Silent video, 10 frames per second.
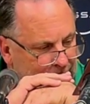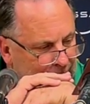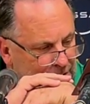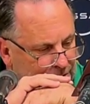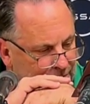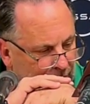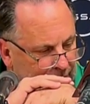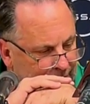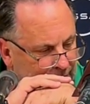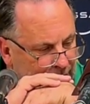
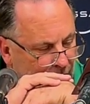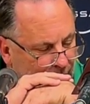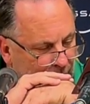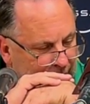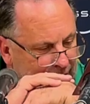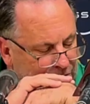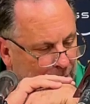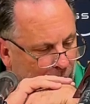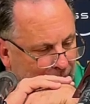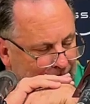really
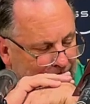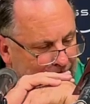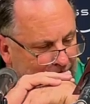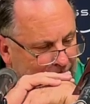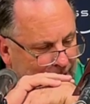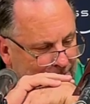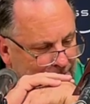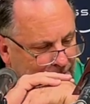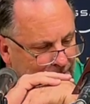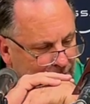disappointed that
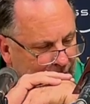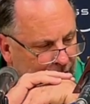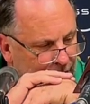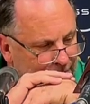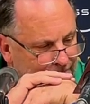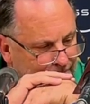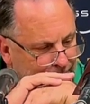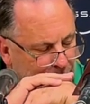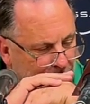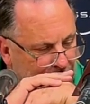we couldn't
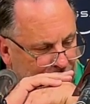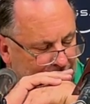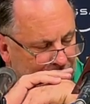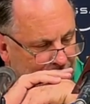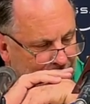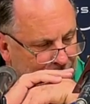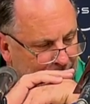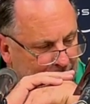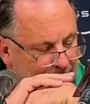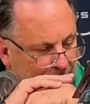put our chest on
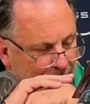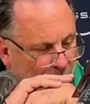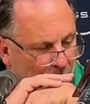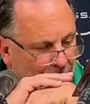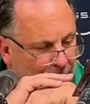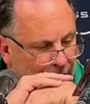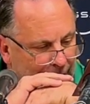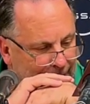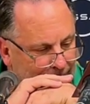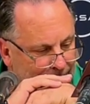some people more
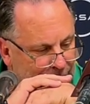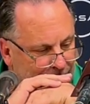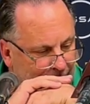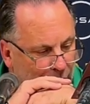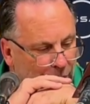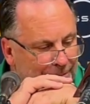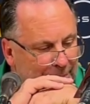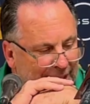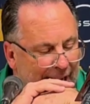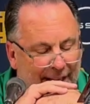early, so they wouldn't
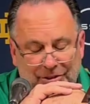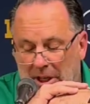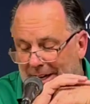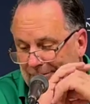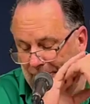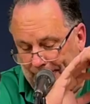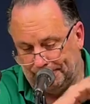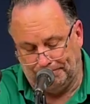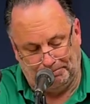be as confident.